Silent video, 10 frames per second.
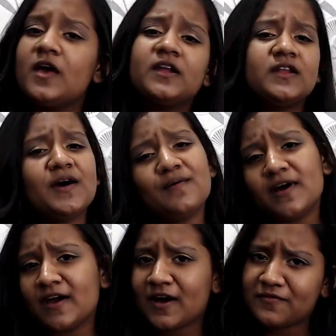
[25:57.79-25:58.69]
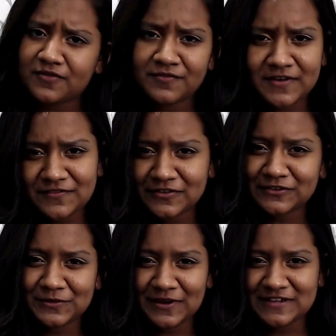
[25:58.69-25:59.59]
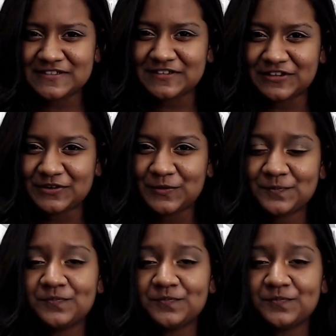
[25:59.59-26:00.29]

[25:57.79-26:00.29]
Now I have a favor to ask you.